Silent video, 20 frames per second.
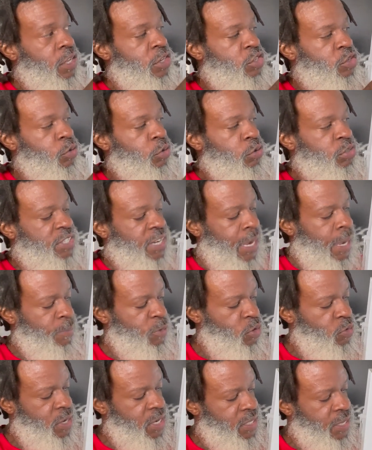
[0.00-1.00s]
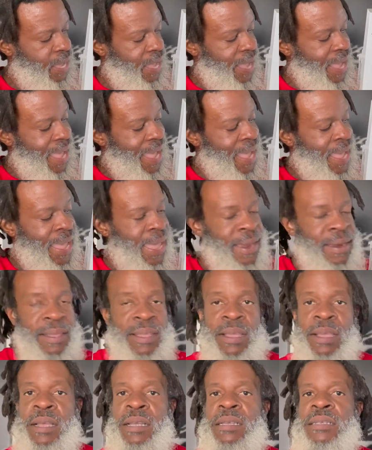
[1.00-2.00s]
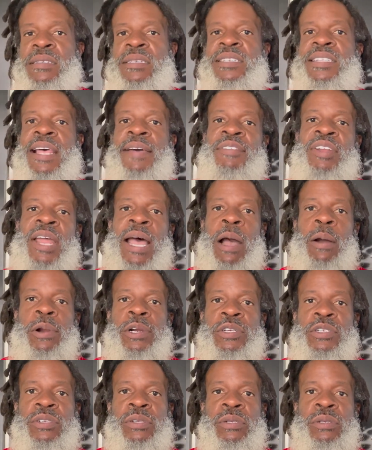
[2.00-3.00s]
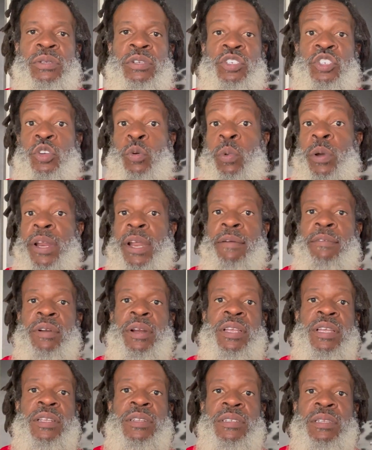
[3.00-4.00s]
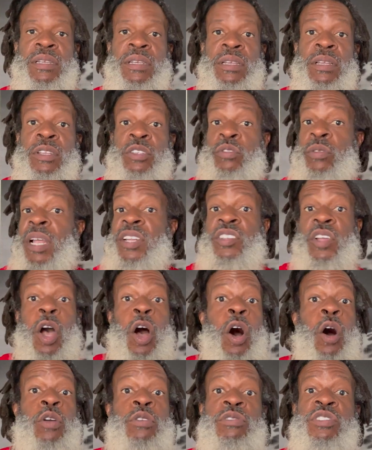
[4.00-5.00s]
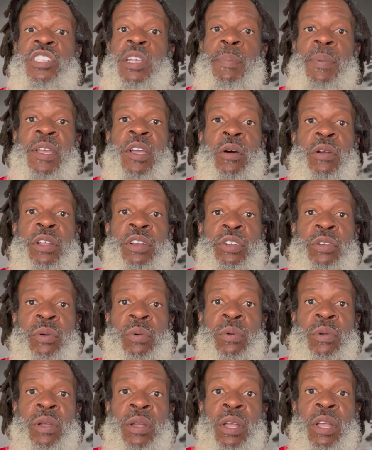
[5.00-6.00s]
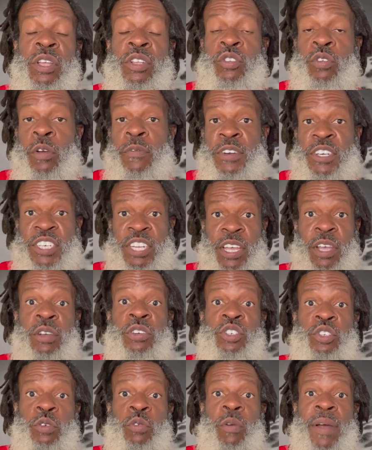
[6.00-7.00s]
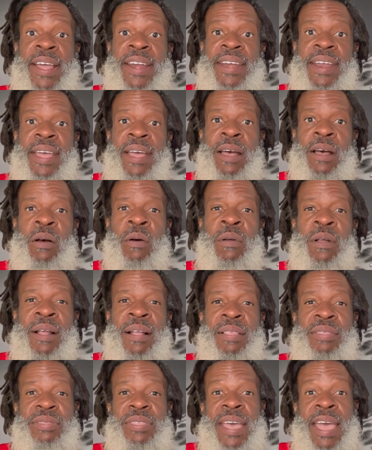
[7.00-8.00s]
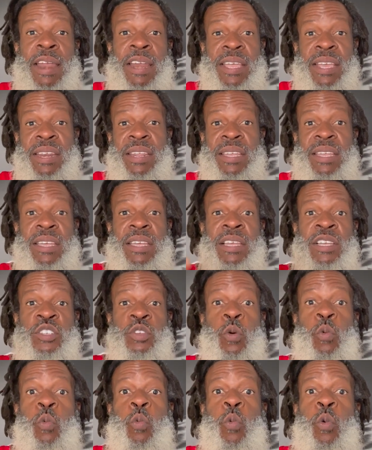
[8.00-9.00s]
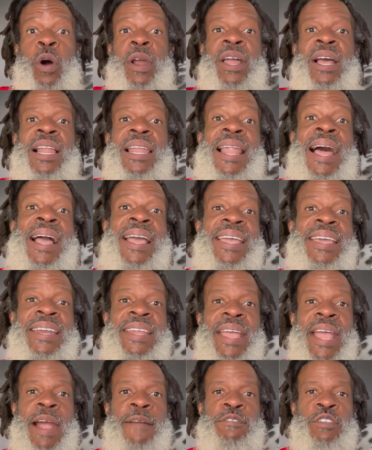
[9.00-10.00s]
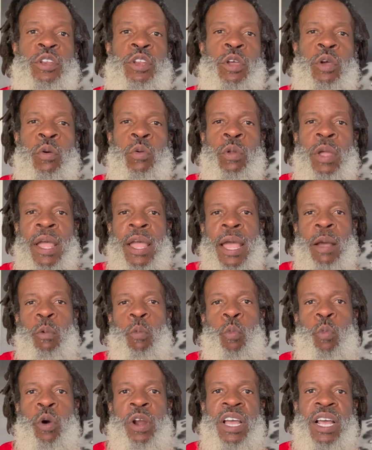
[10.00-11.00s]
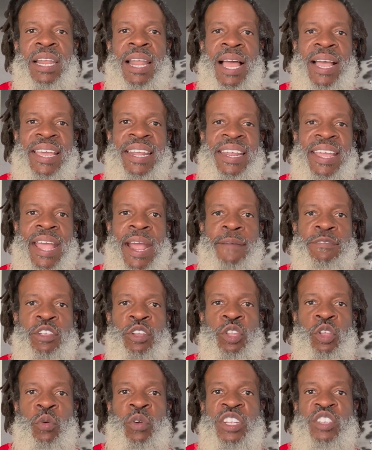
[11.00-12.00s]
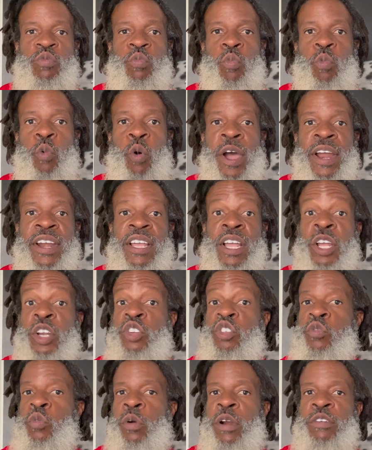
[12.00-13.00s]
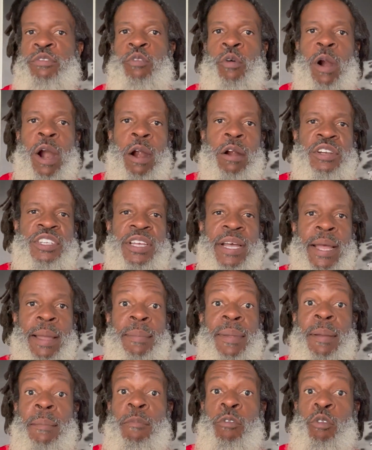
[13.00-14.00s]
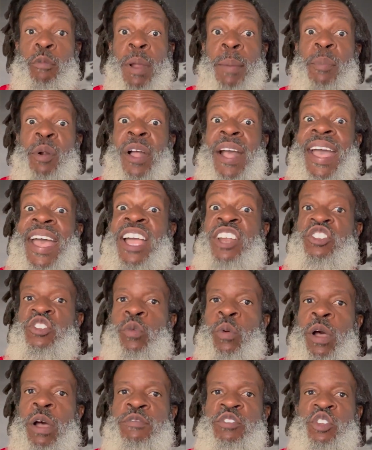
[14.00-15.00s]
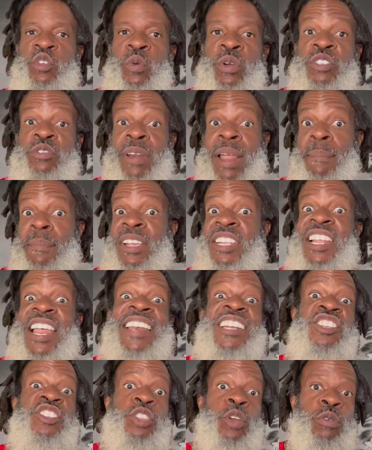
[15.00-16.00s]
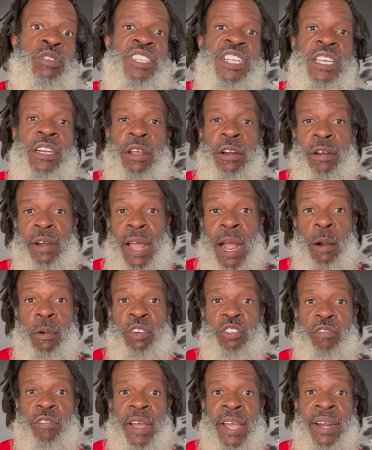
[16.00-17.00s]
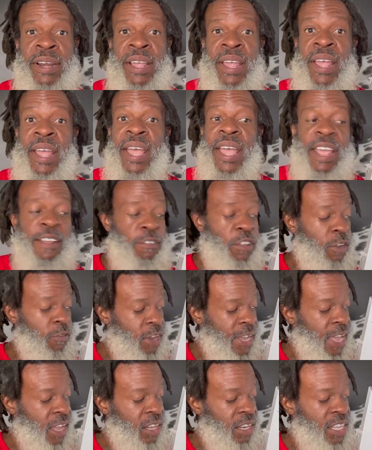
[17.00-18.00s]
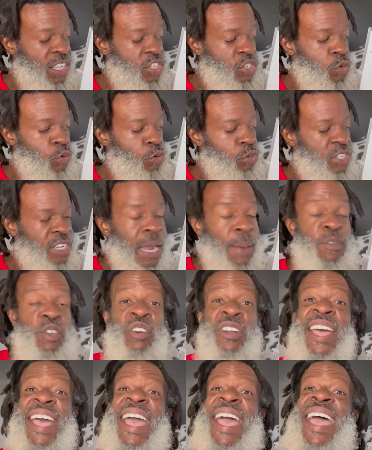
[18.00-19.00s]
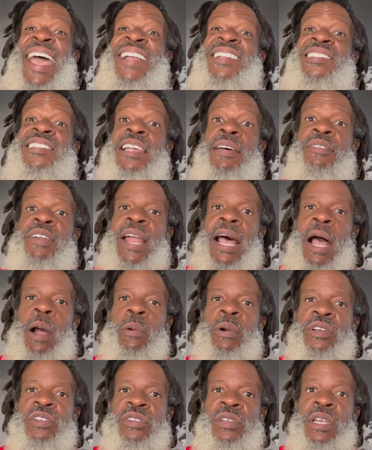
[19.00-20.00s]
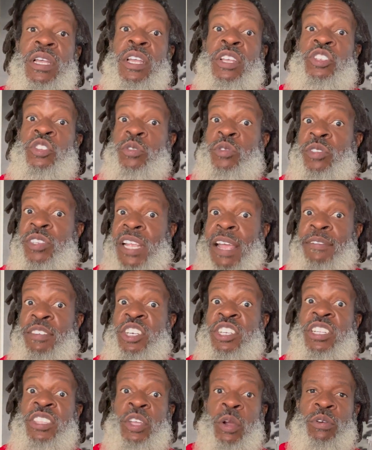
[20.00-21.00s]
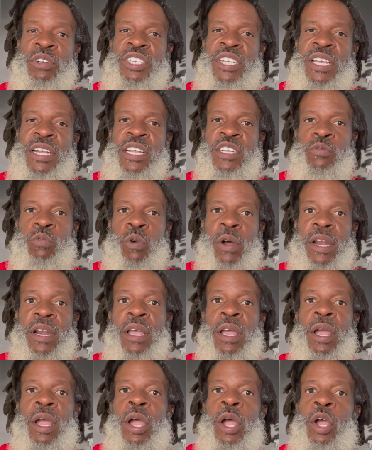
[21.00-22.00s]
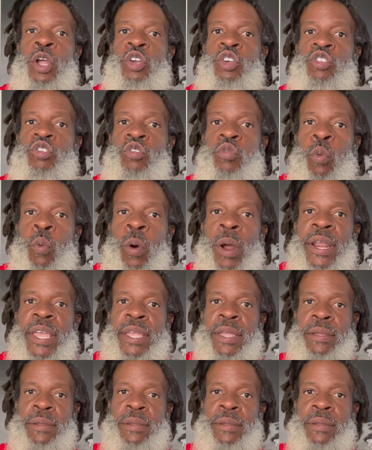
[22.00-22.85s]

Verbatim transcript: Zulu time, you need to add seven hours to whatever it is. So that's all you're simply going to do. So if it tells you right now that it is one o'clock in the afternoon. One o'clock in the afternoon is what 24 hour time. Remember, add 12 to it. So that means that it's 1300 hours, right? And to calculate Zulu time, you're going to add seven hours. So seven to 13 is what? 20.